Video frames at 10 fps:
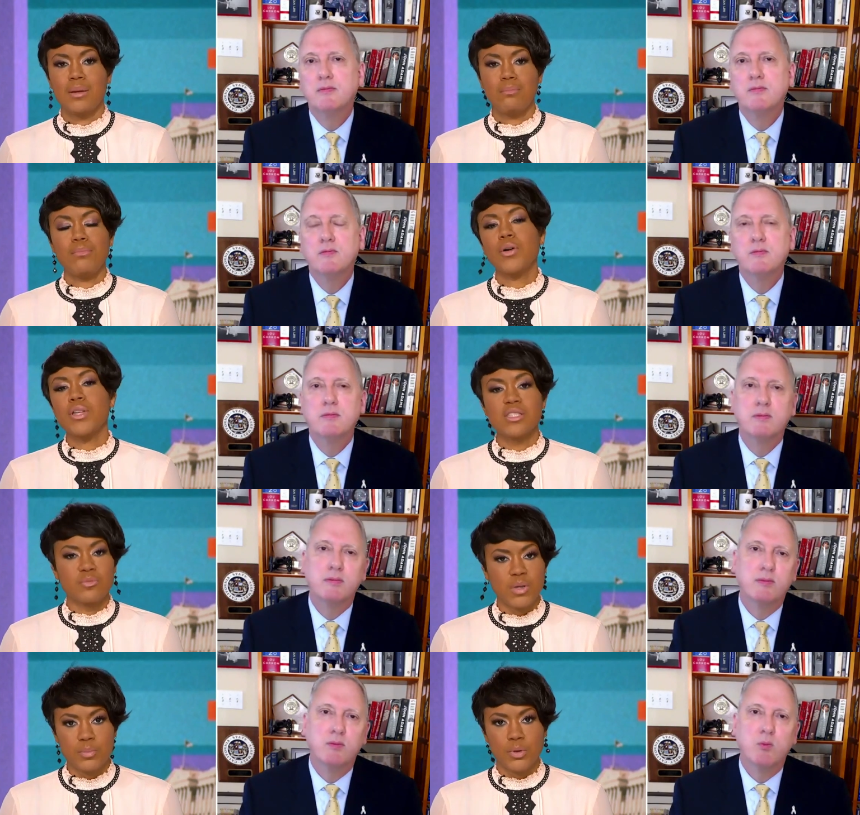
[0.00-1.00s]
Speaker 1: millions of
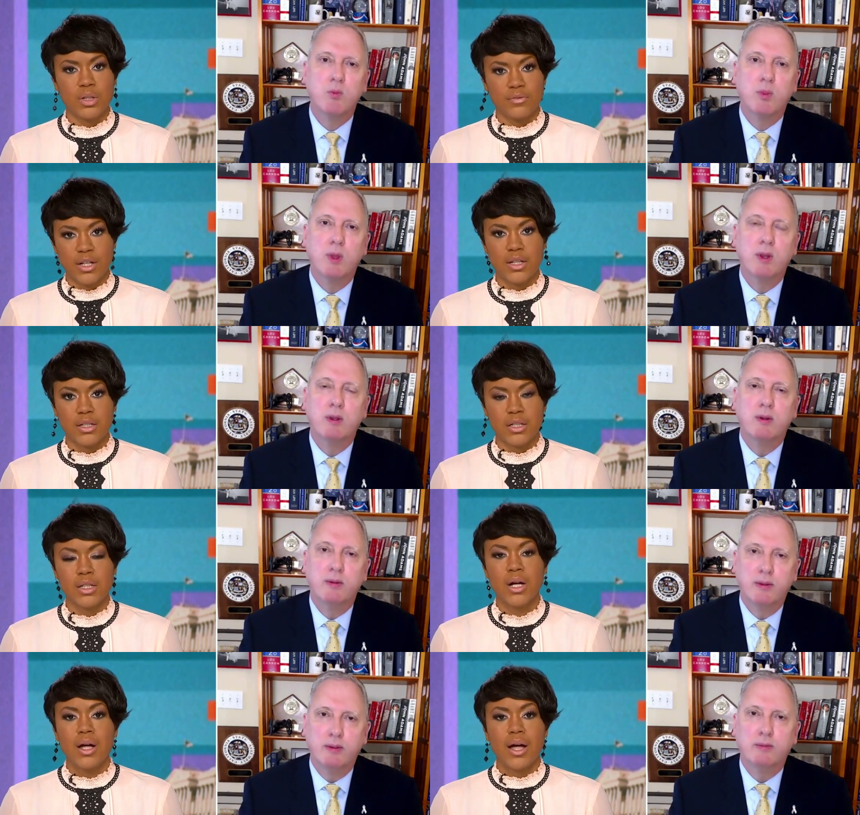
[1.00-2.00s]
people of color,
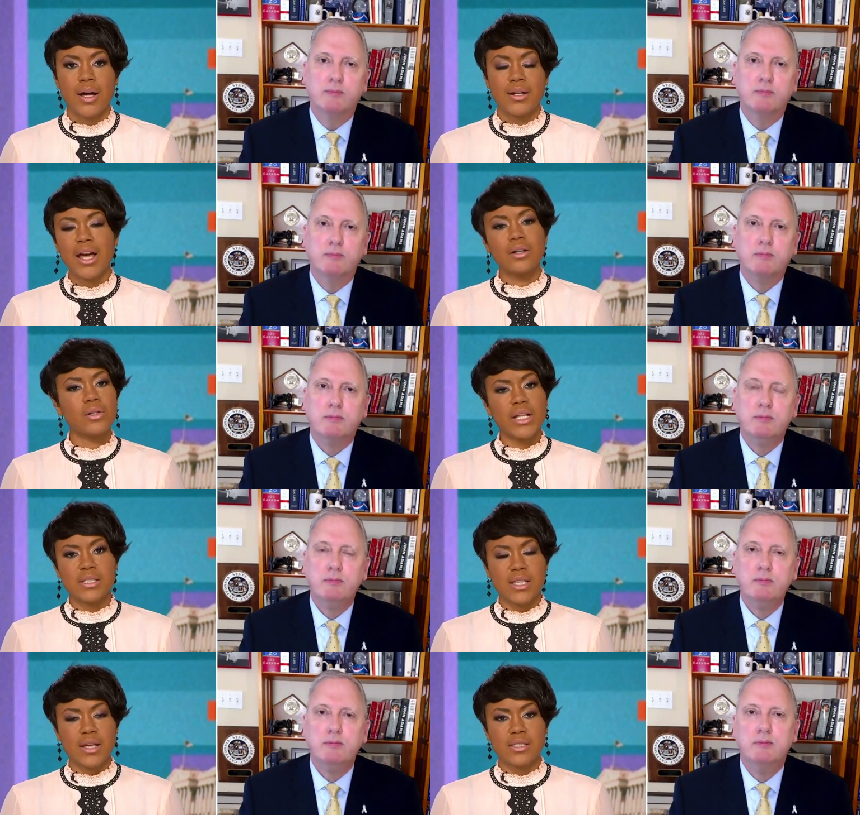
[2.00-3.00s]
uh, not only in
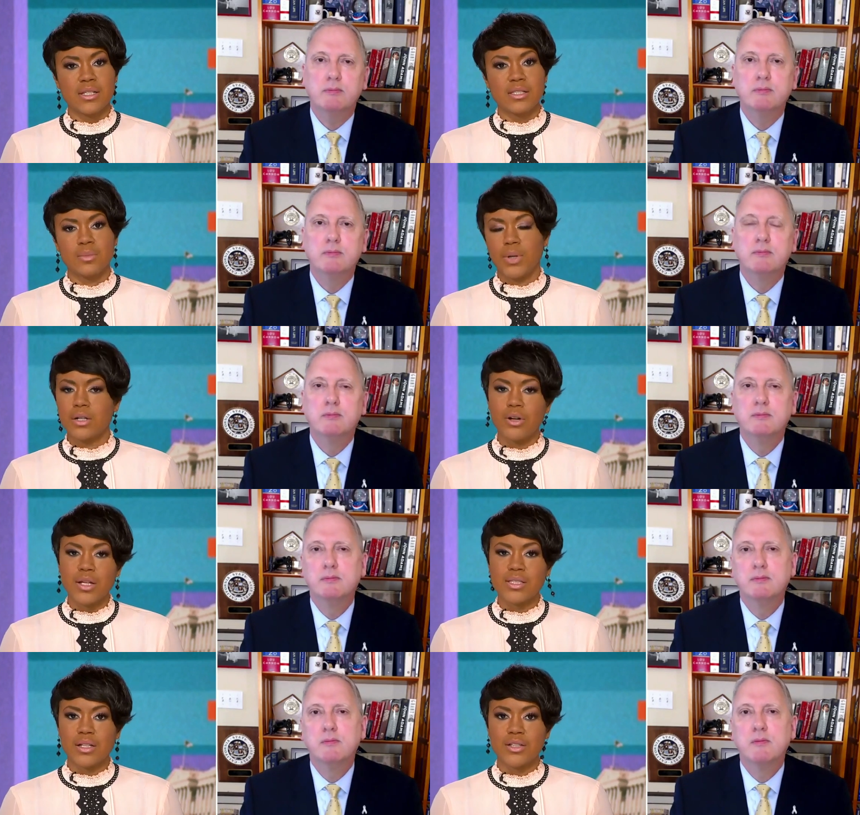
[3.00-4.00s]
Texas, but
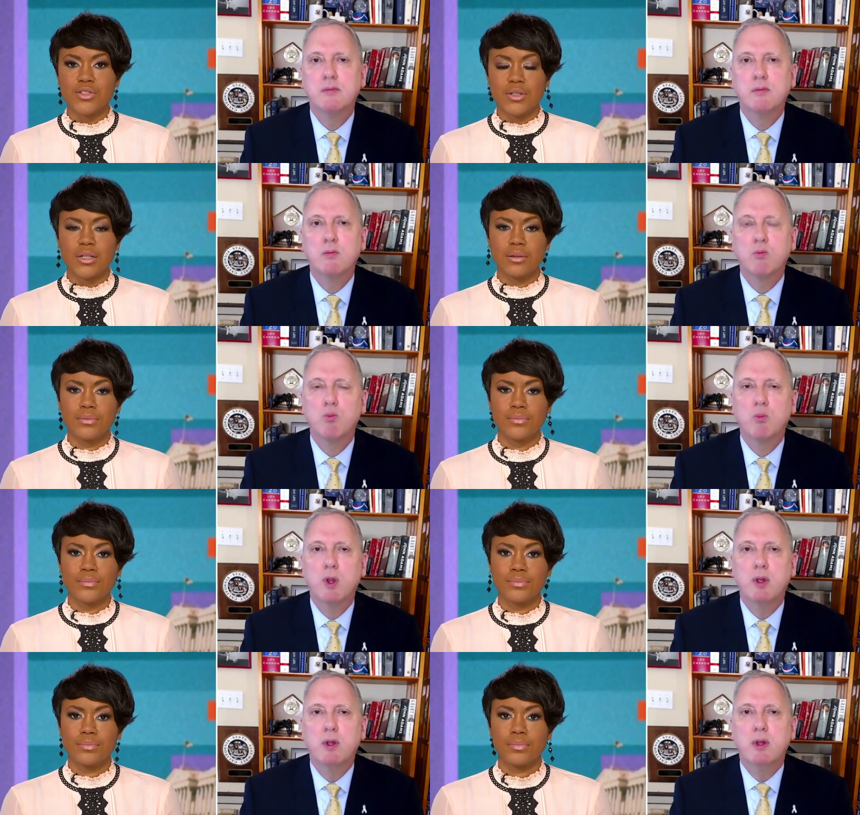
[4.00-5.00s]
across the country?
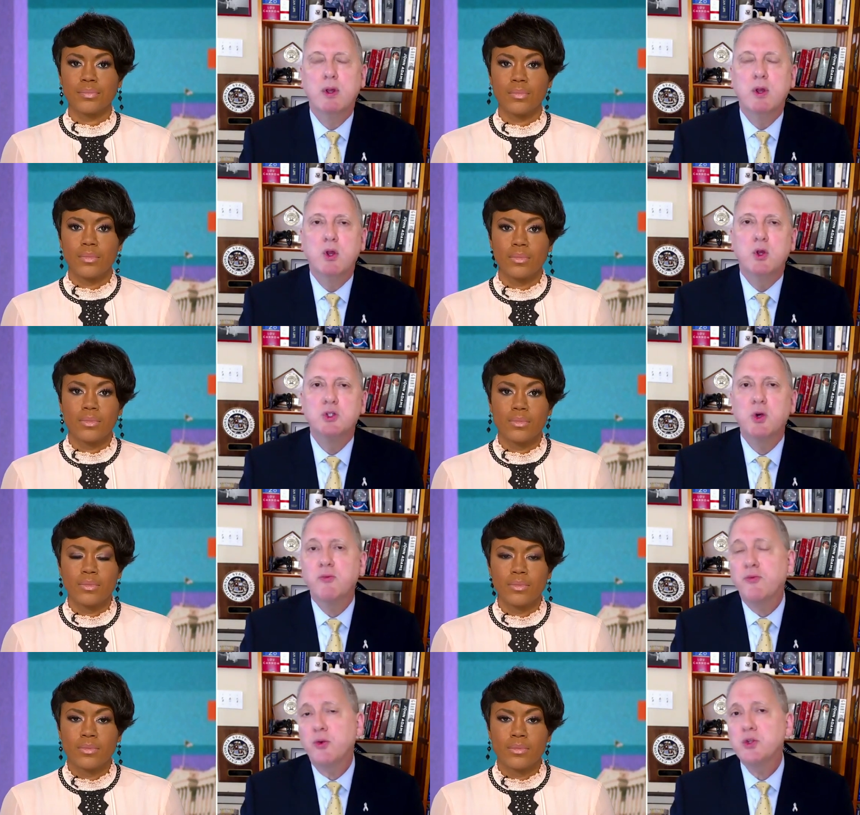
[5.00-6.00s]

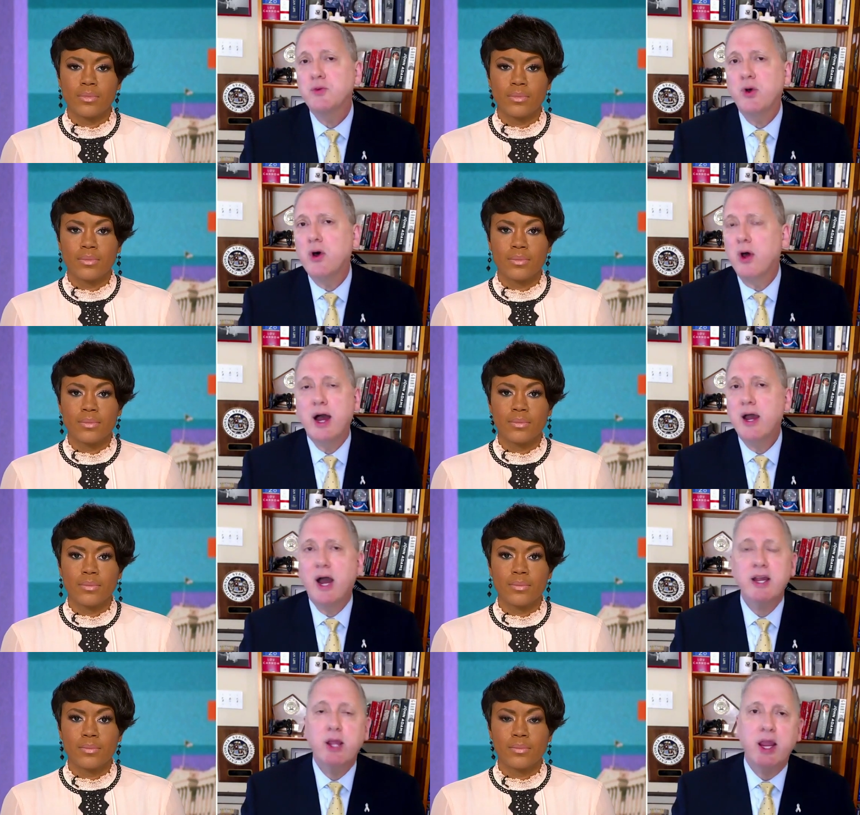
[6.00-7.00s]
Speaker 2: So, first of all, I,
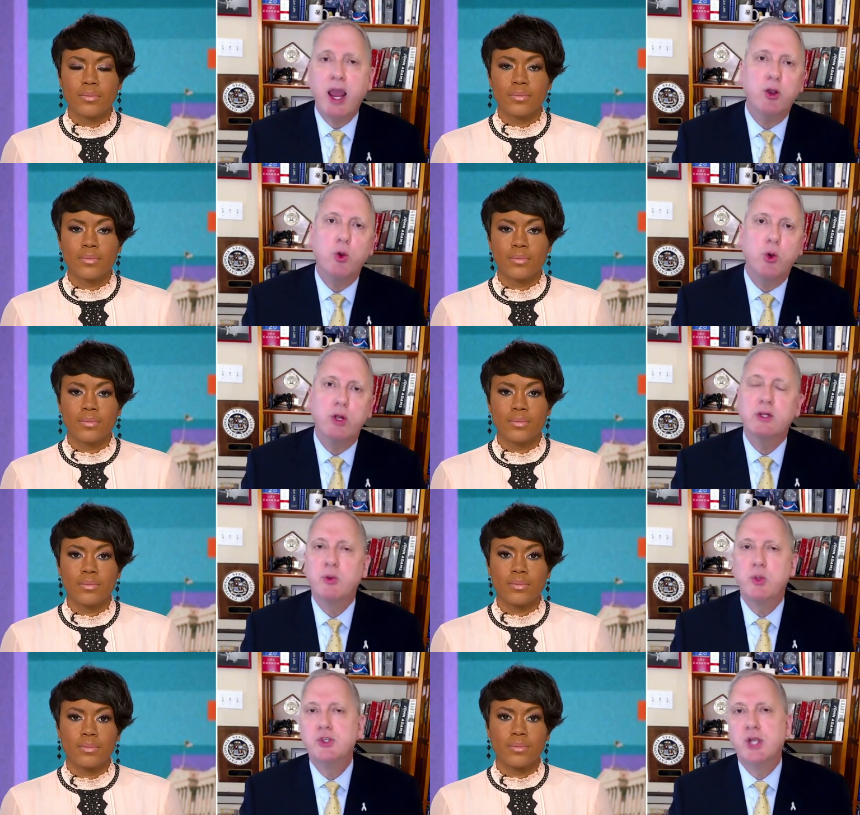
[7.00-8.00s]
I categorically
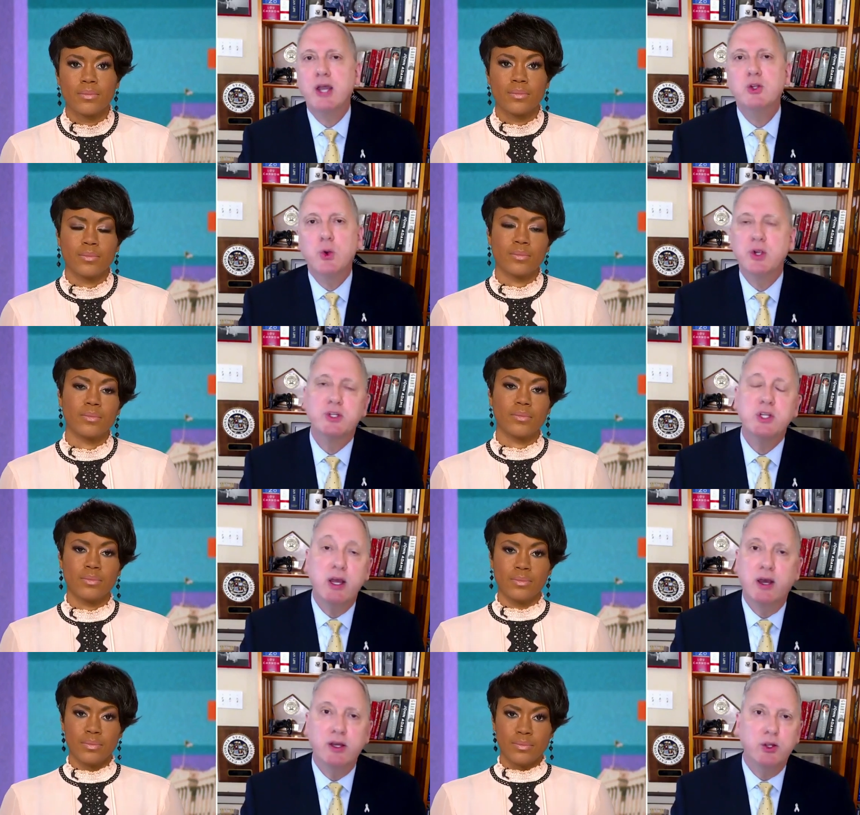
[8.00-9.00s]
reject your,
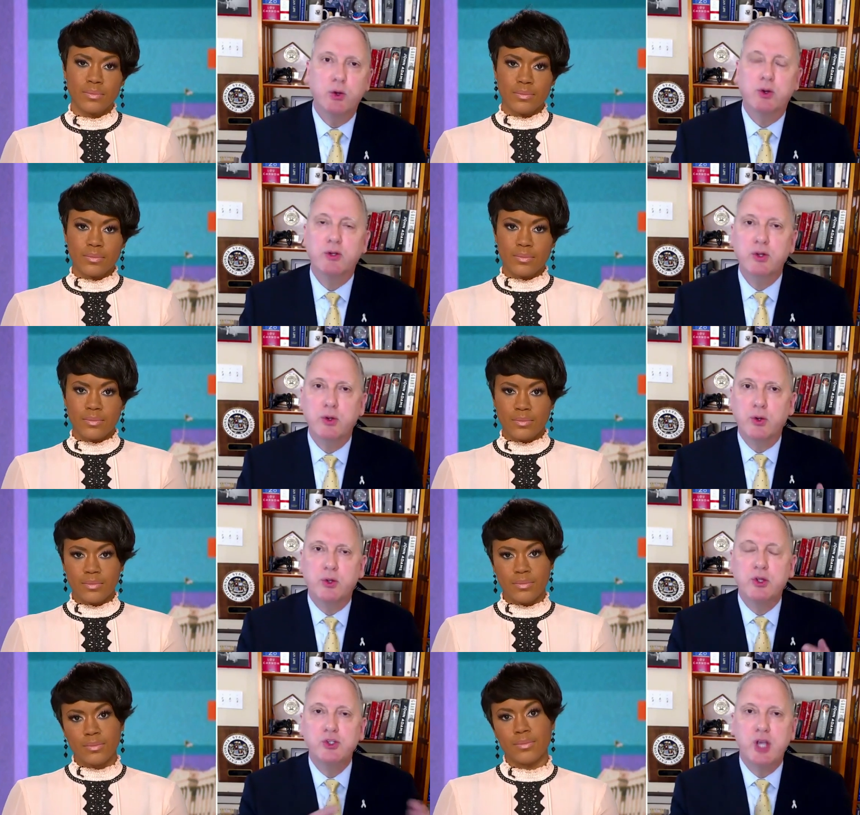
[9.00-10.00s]
uh, your
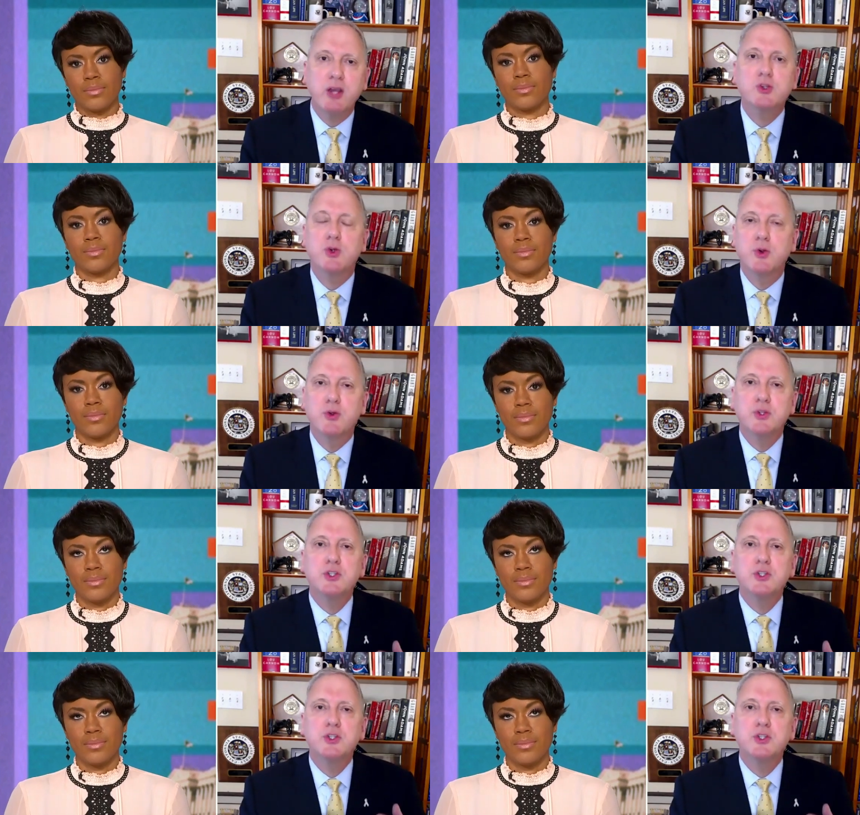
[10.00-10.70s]
conjecture that